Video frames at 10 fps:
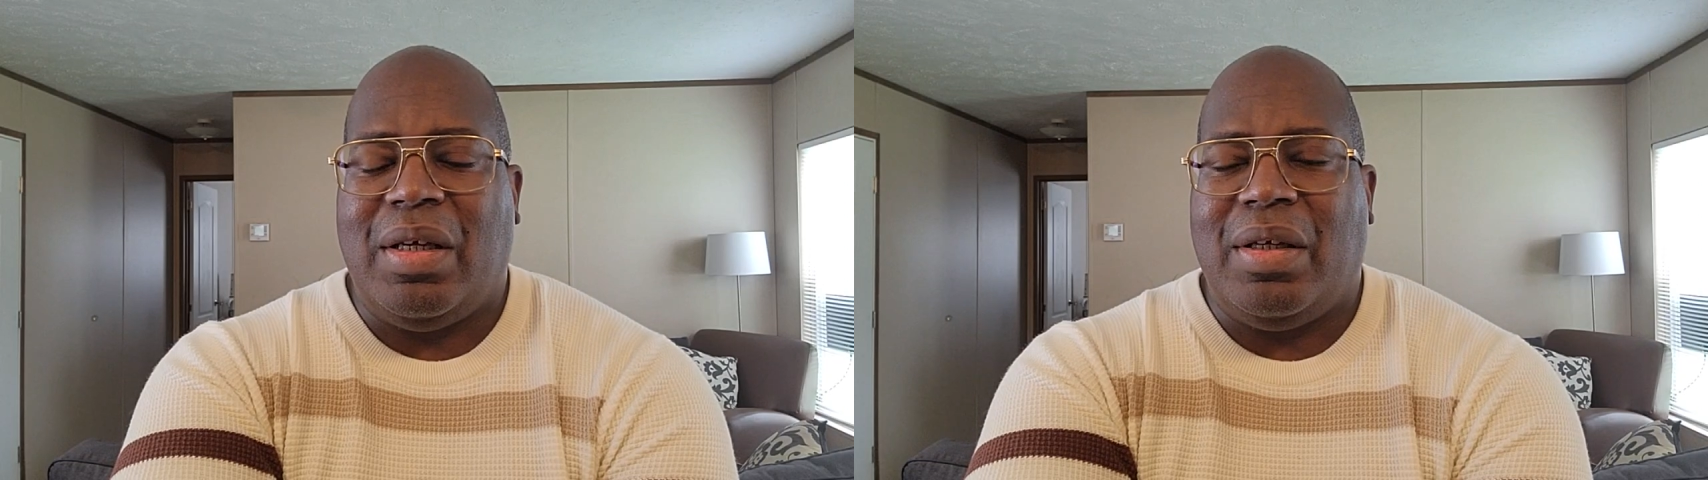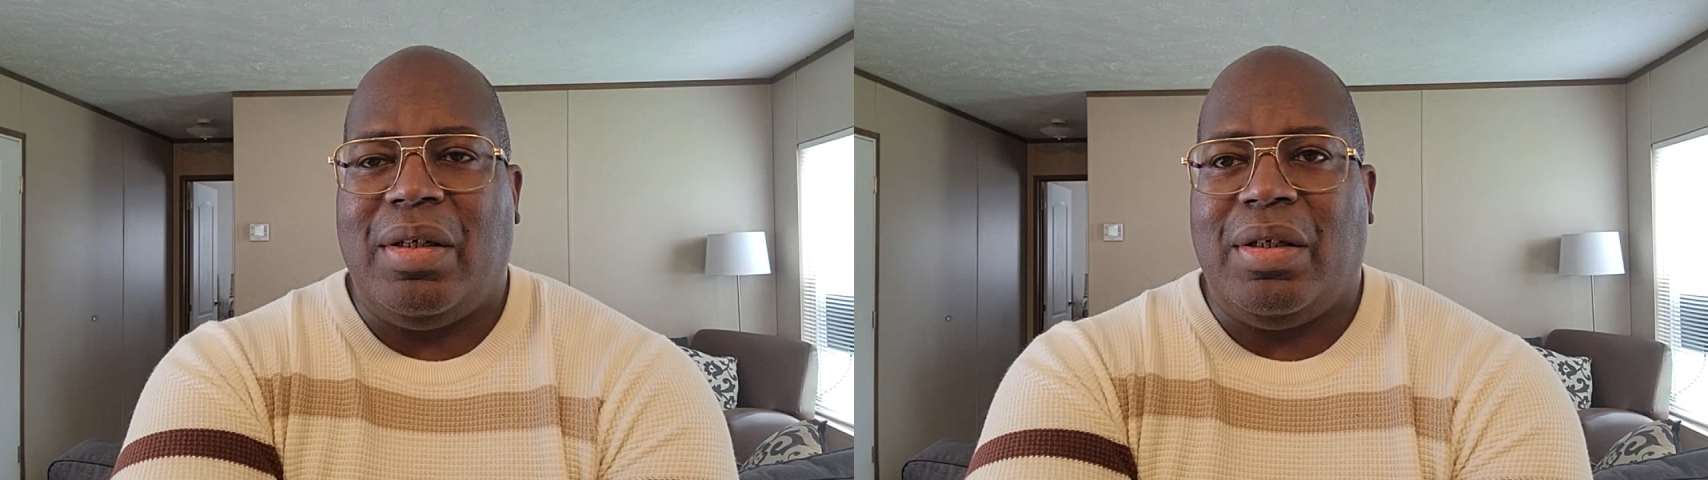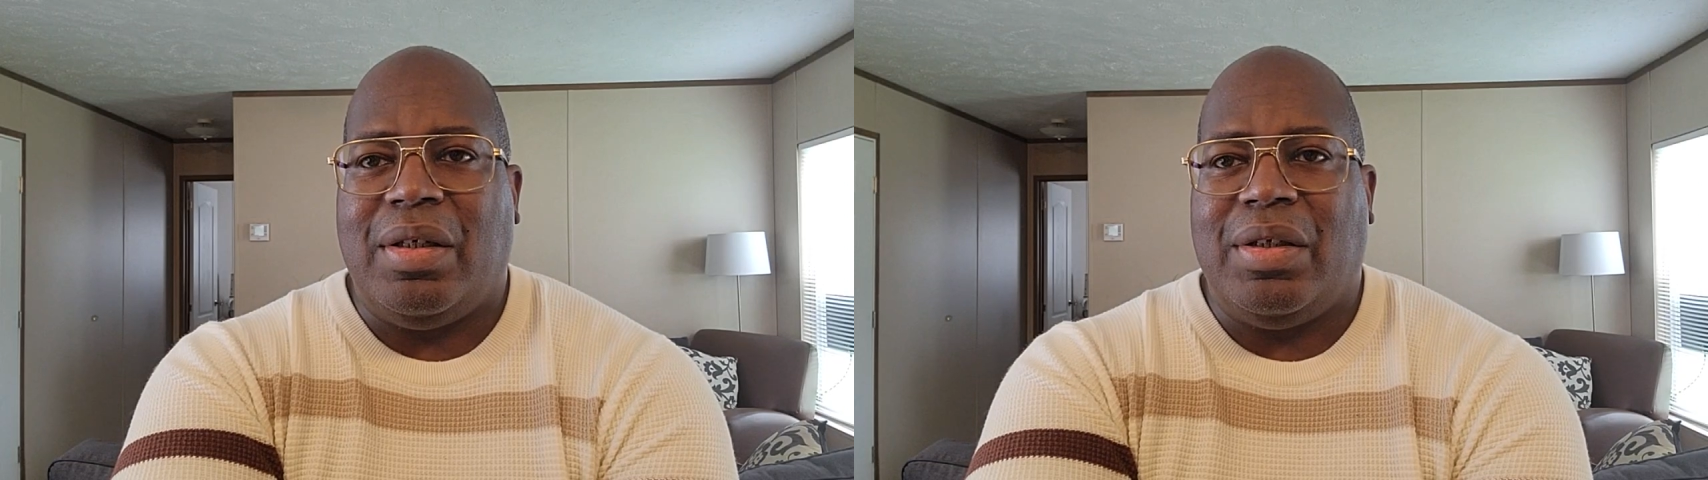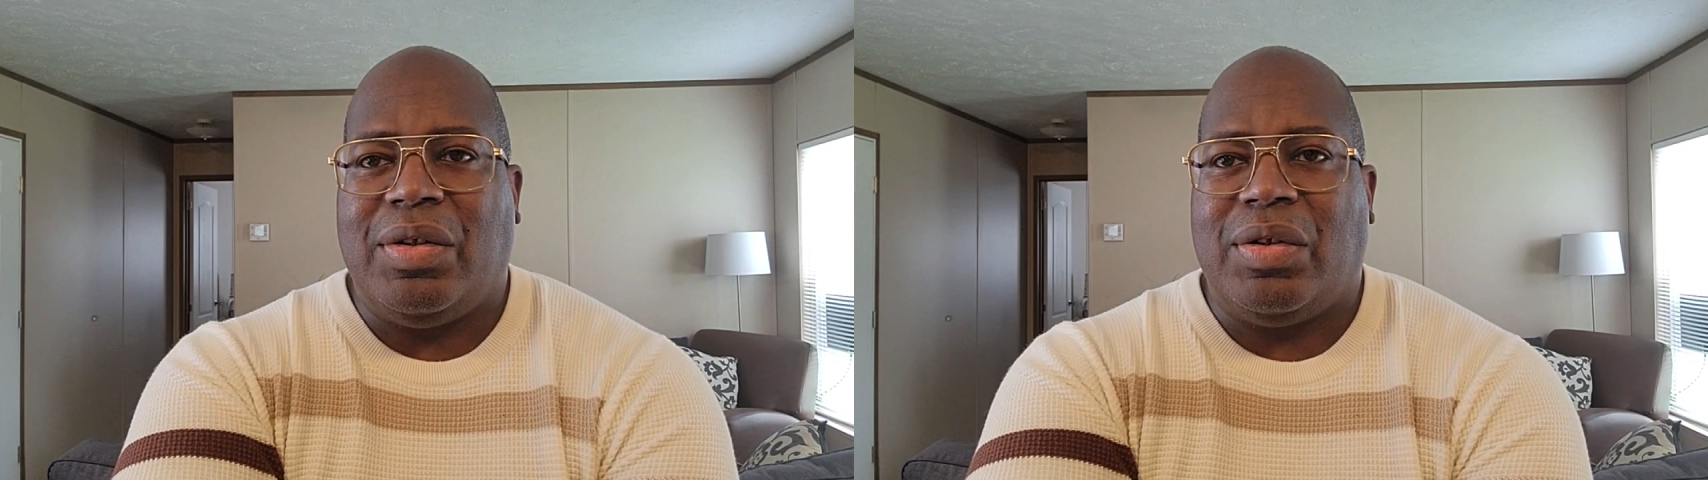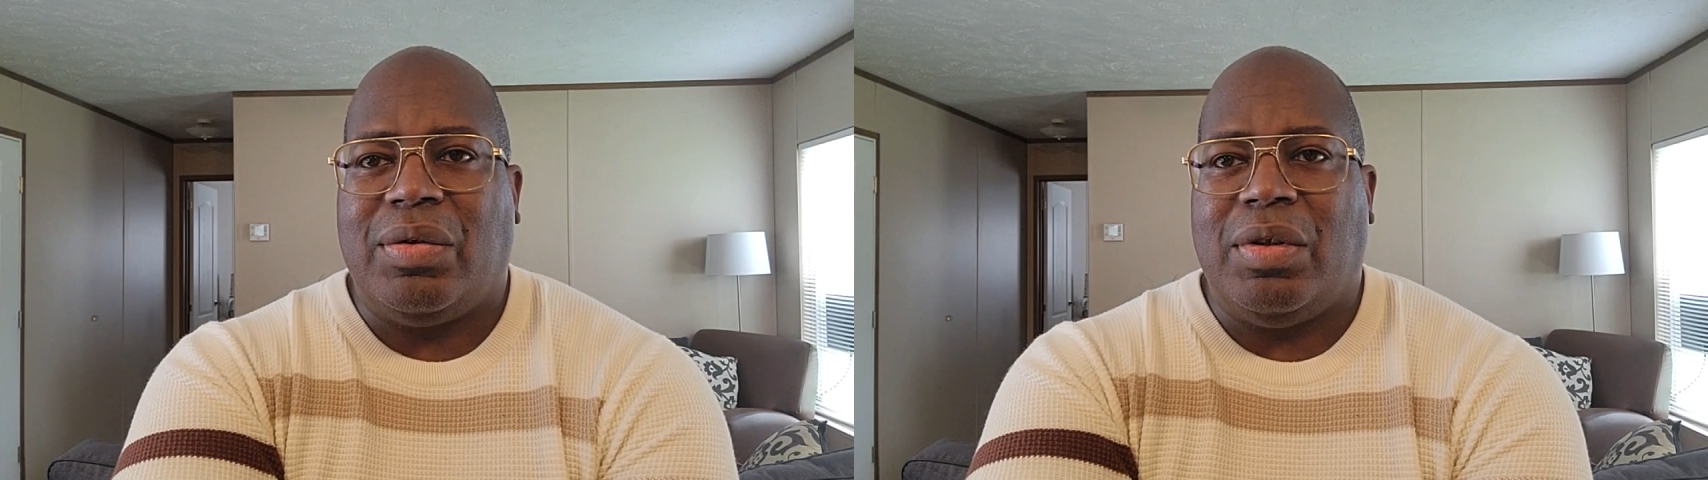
his